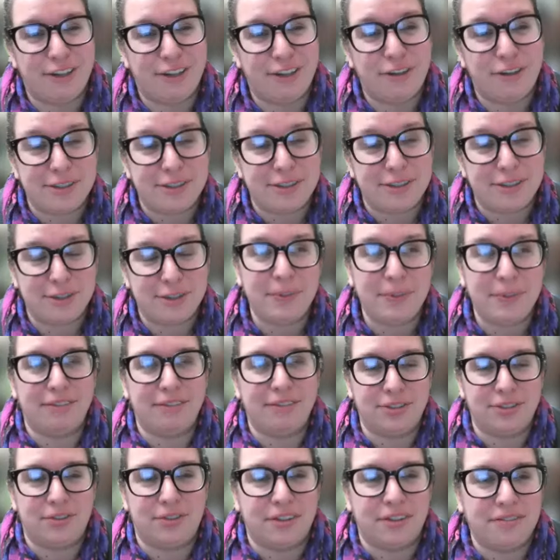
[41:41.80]
speaking
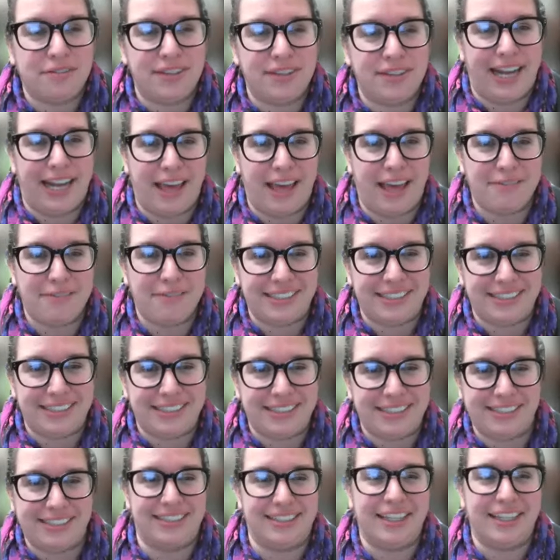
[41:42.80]
of sort of that having
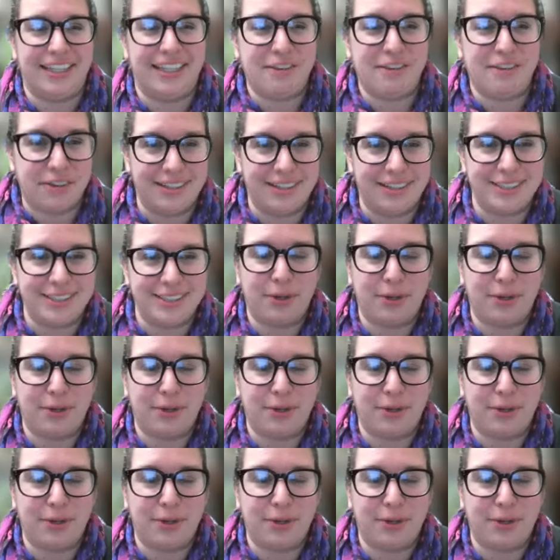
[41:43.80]
to deliver this